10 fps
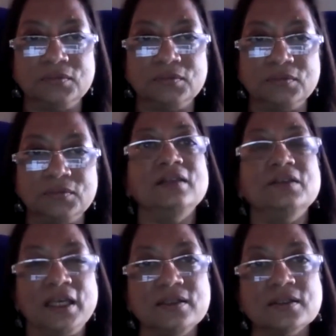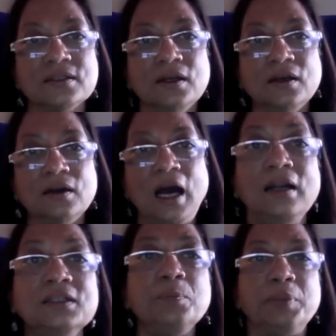handling things
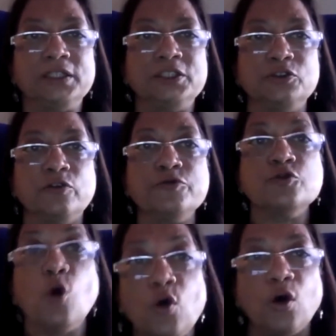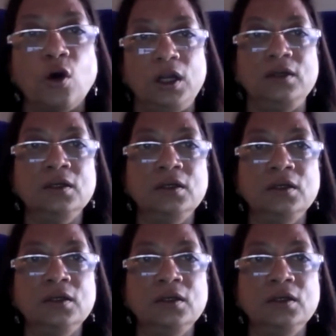under the pressure of so-called
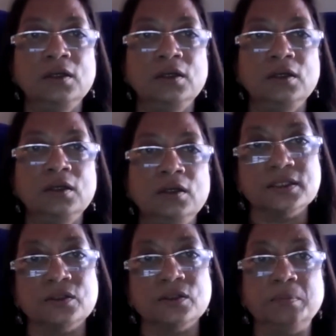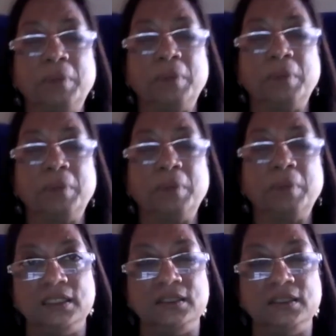power makers or power
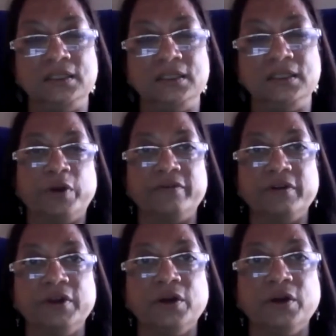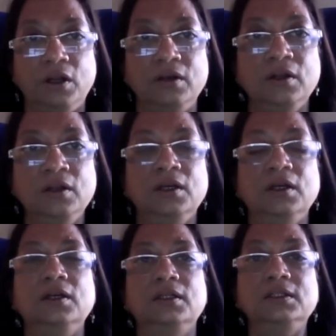challengers, whosoever we call.
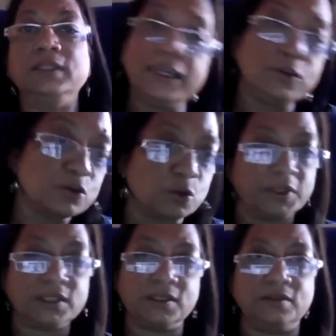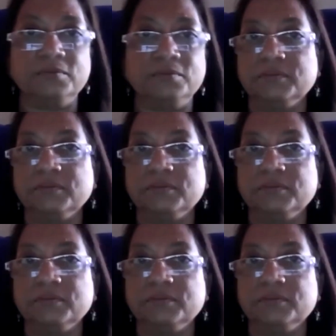Thank you so much, sir.